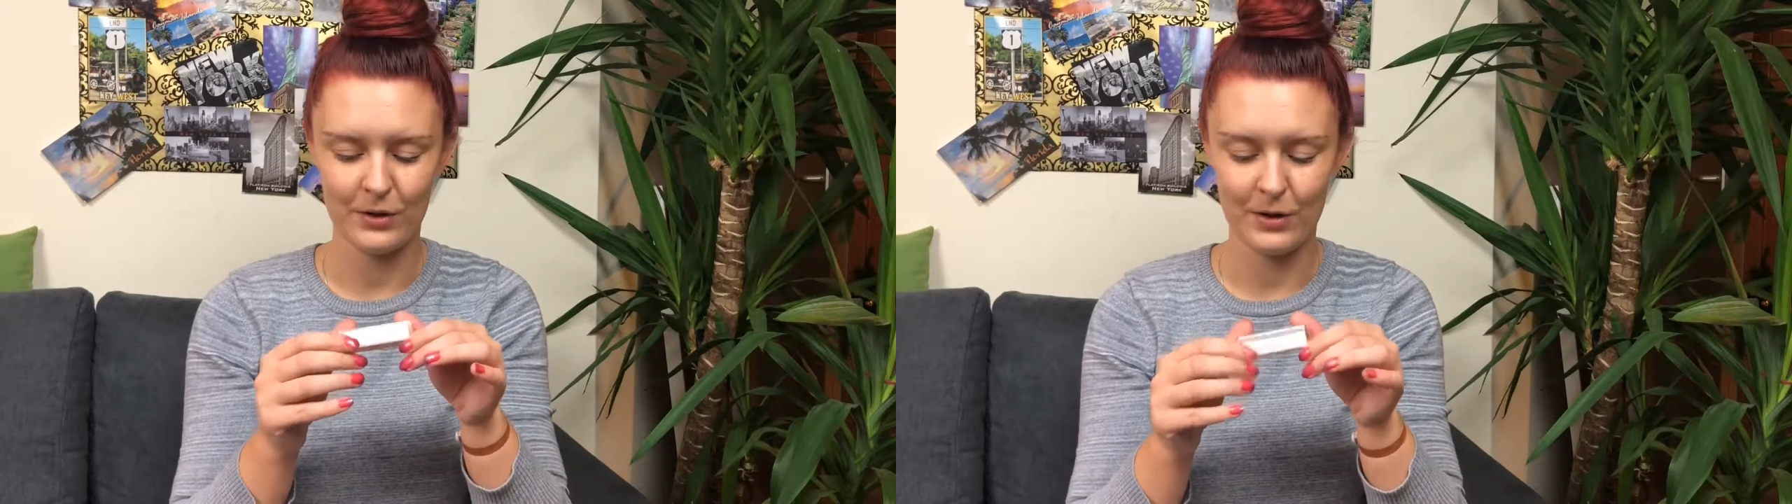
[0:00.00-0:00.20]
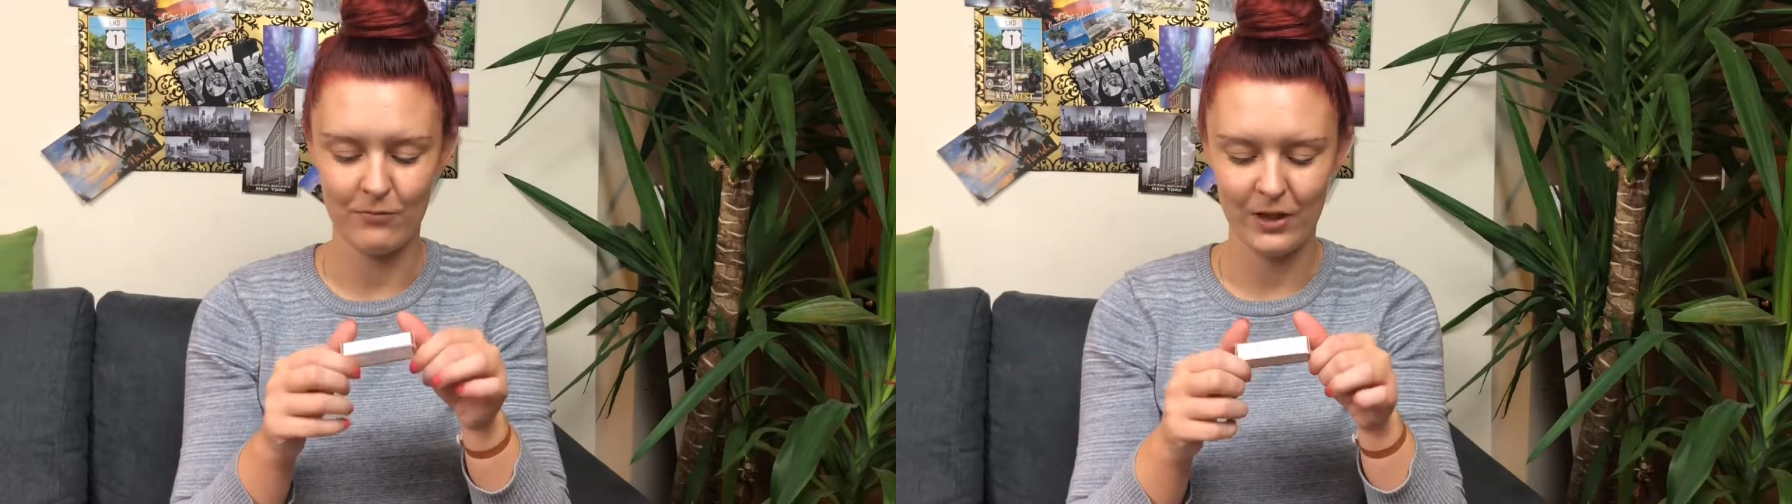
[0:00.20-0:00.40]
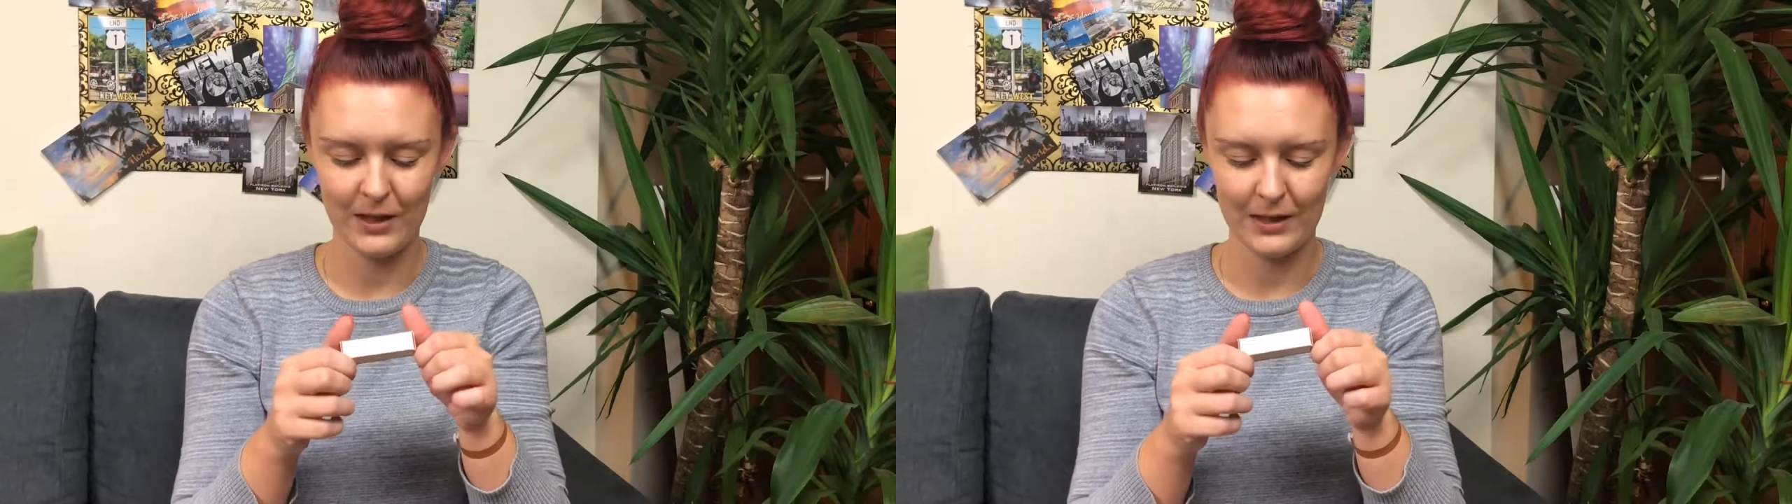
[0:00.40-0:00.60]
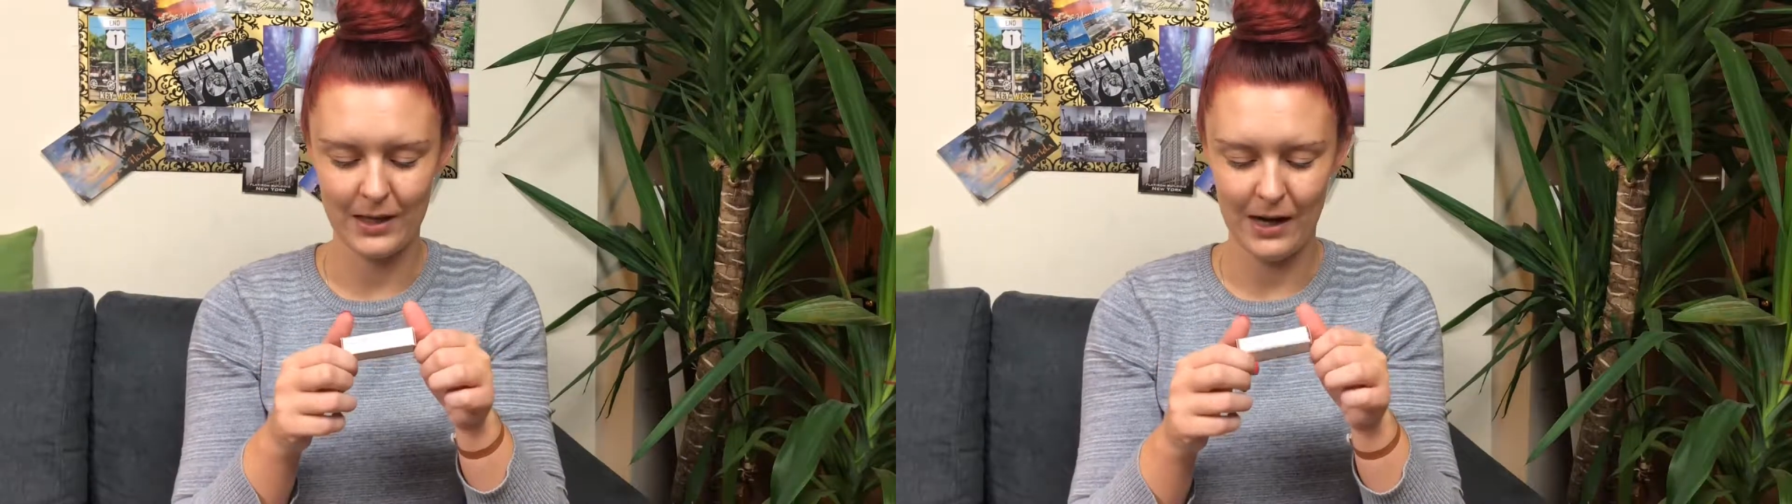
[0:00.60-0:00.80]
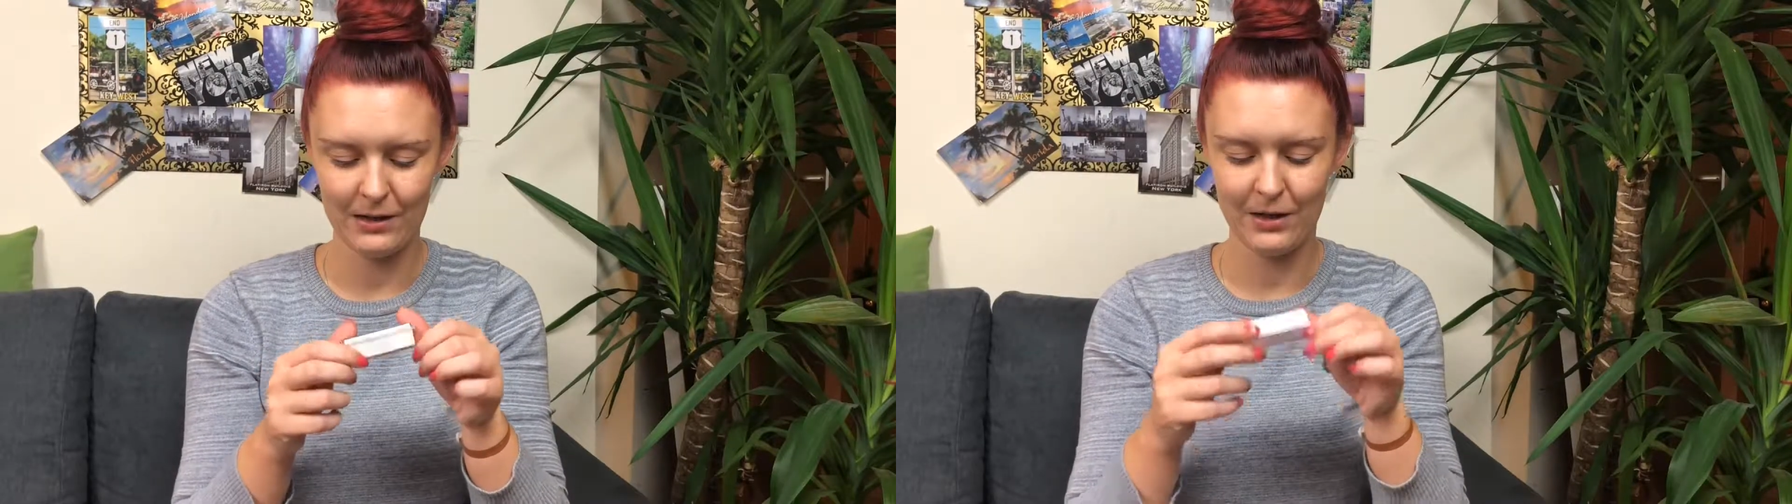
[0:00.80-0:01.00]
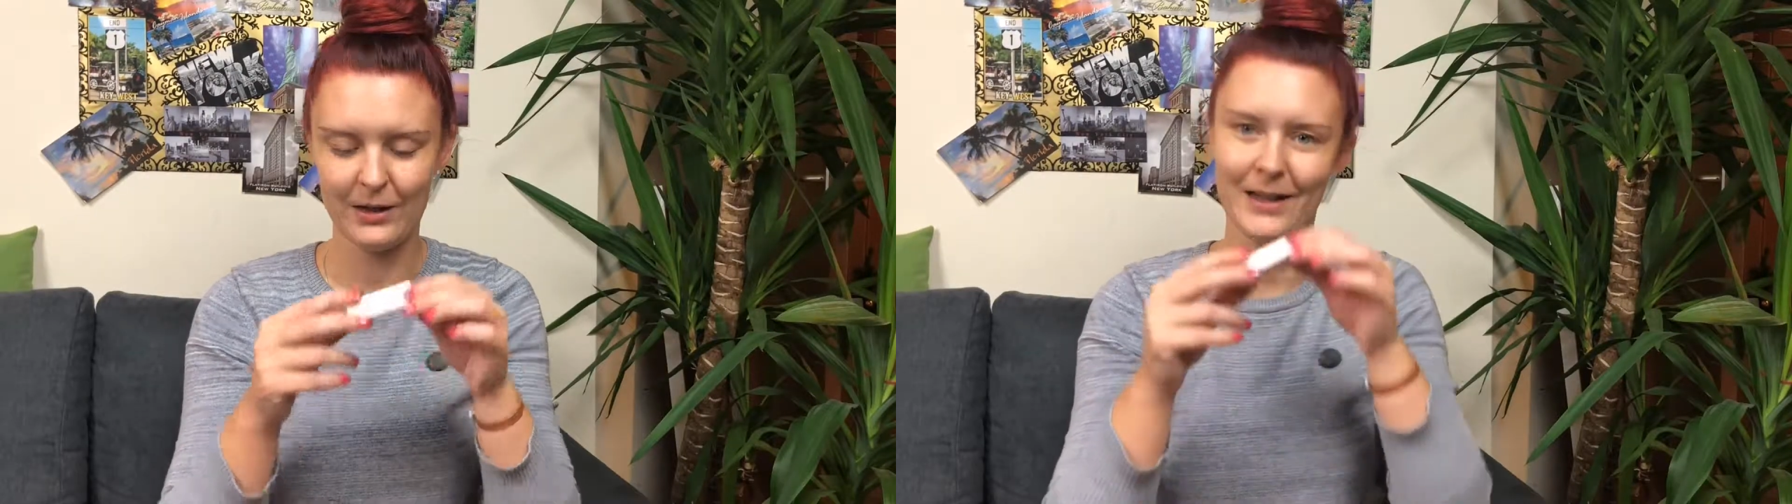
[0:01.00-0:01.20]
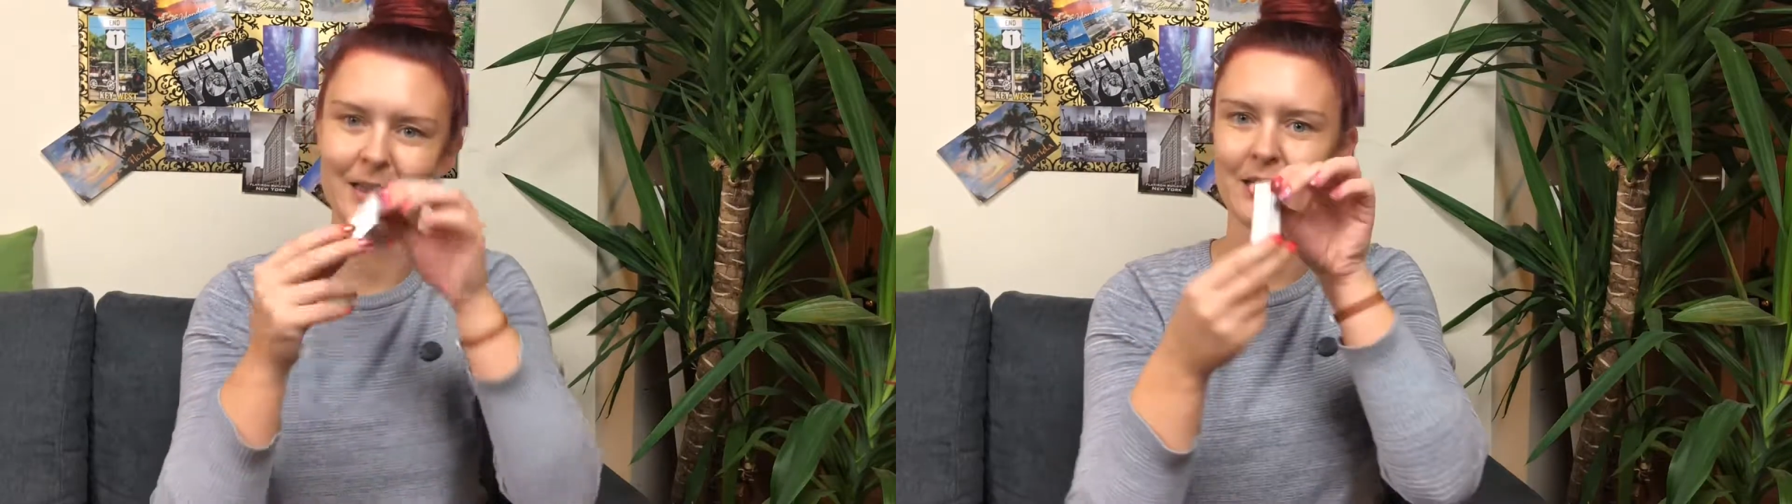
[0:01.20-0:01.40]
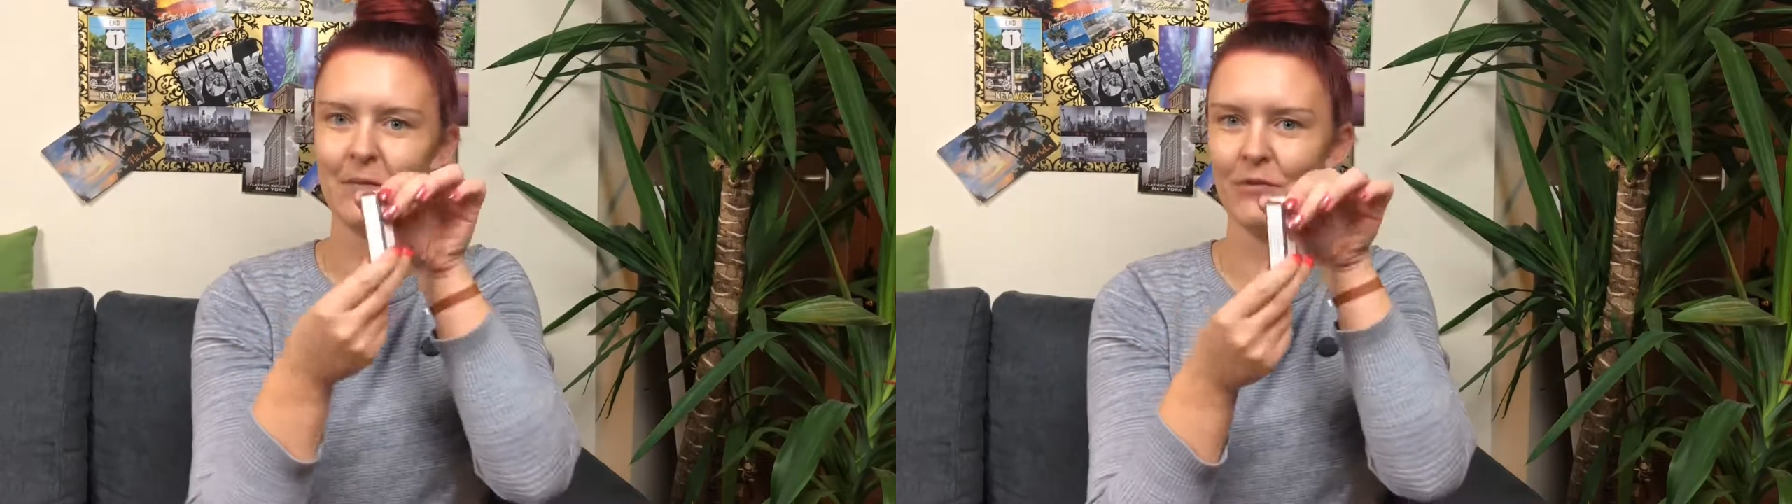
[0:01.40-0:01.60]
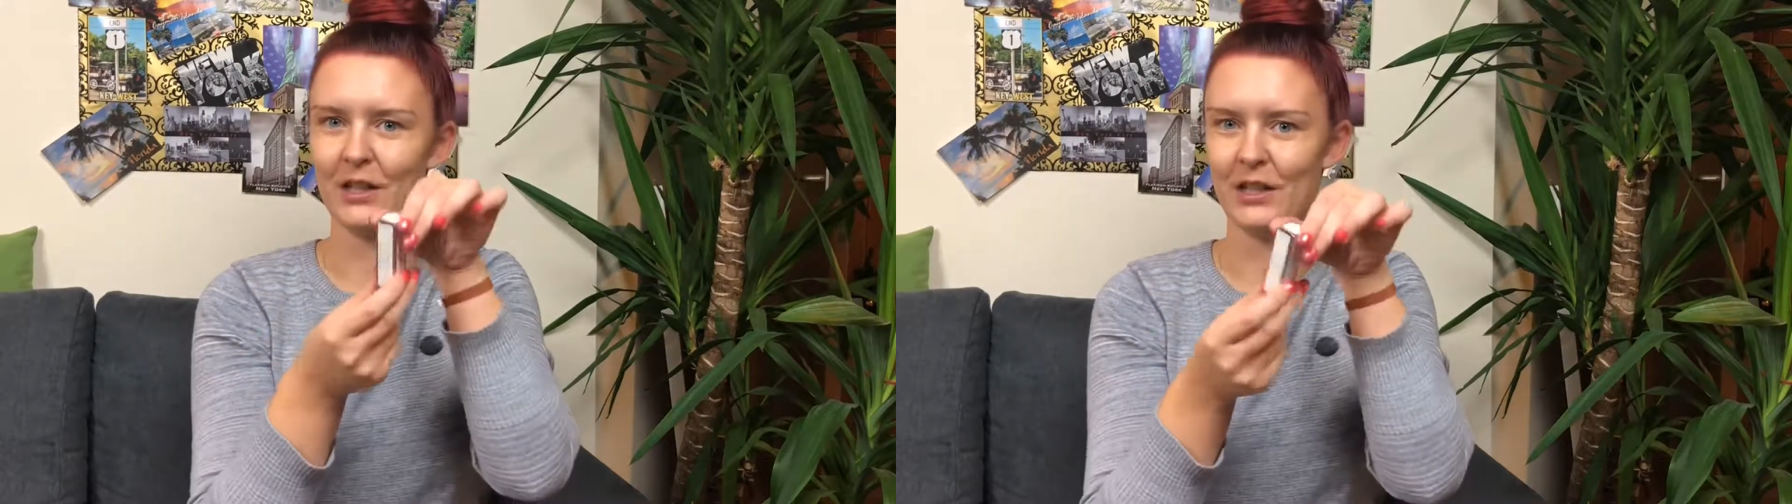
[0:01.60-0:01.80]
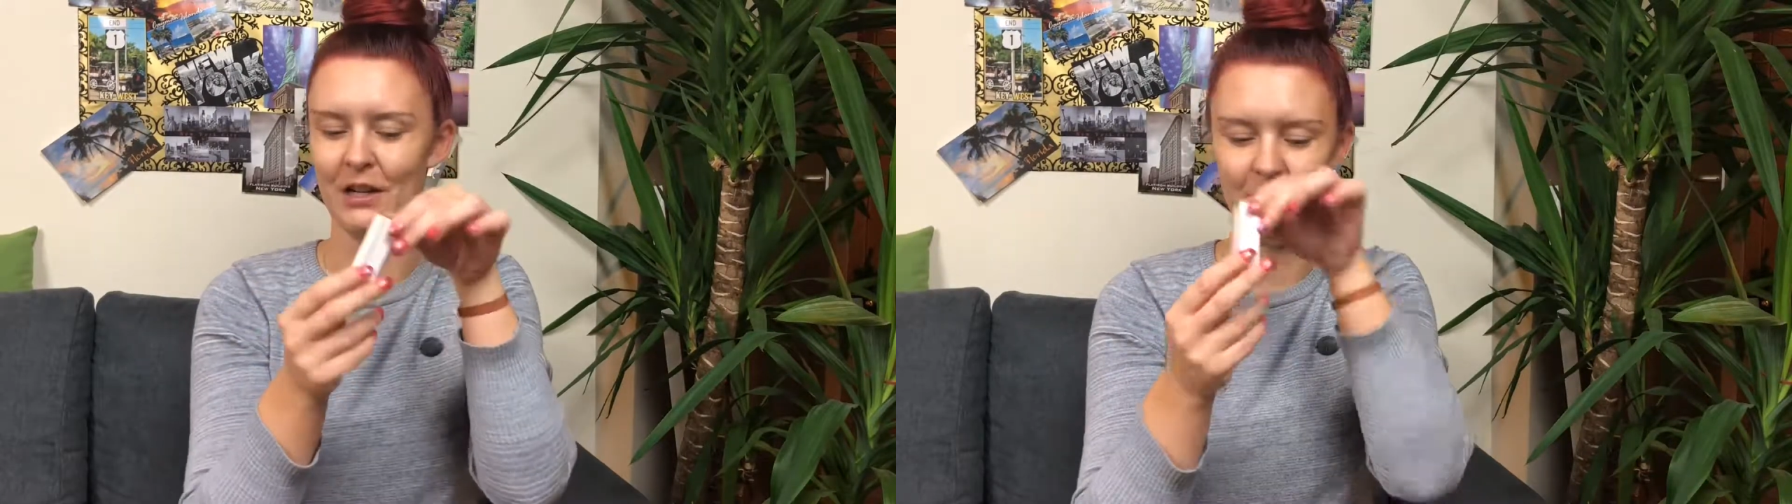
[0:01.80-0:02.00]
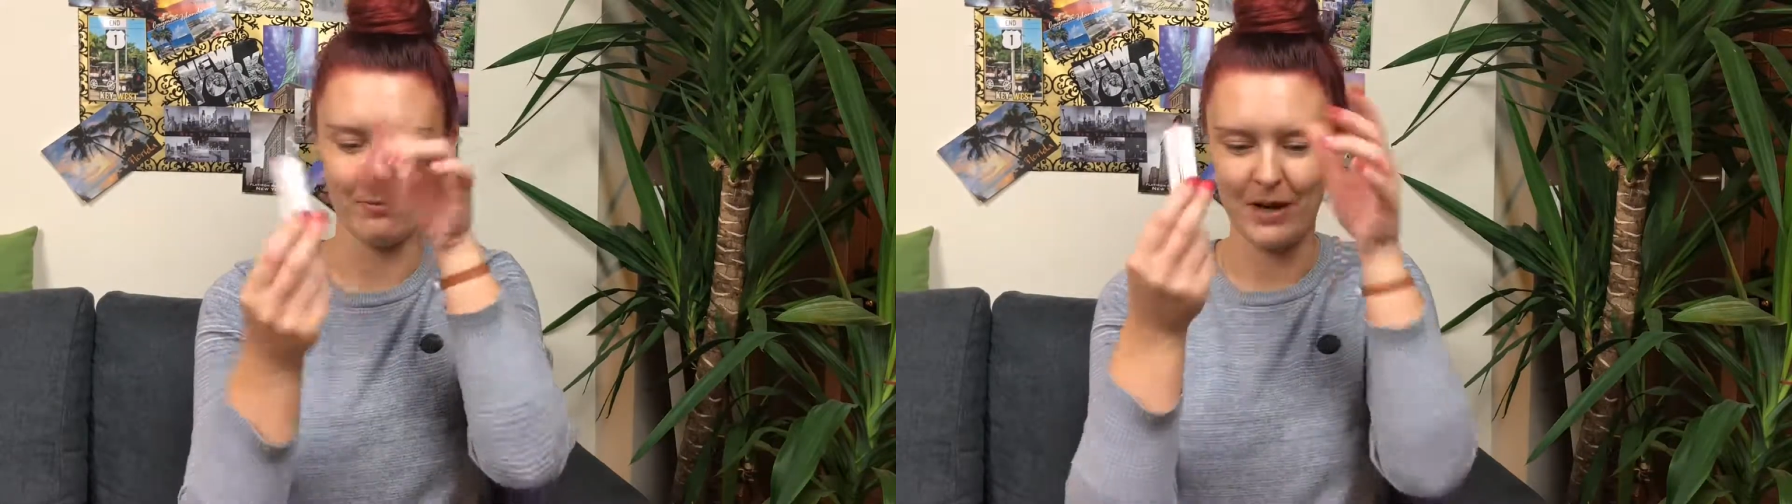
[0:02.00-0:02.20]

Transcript: so I'm really excited to test something new.